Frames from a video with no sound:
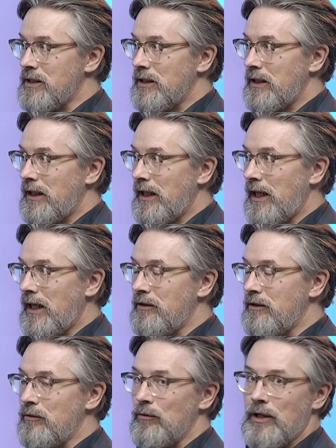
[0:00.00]
and
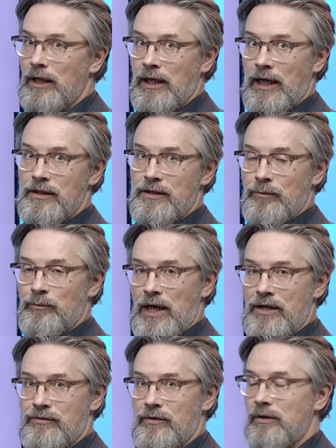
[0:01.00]
you can gain some
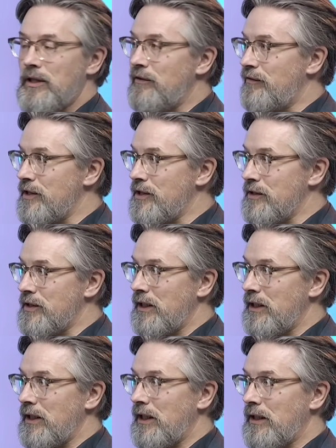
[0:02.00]
extra efficiency
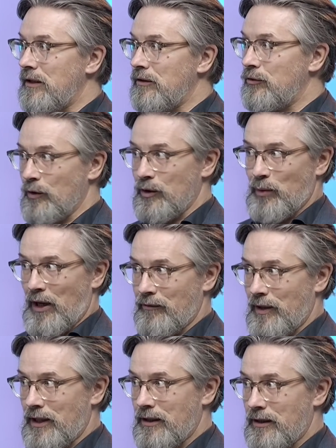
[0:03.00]
in doing bank rec.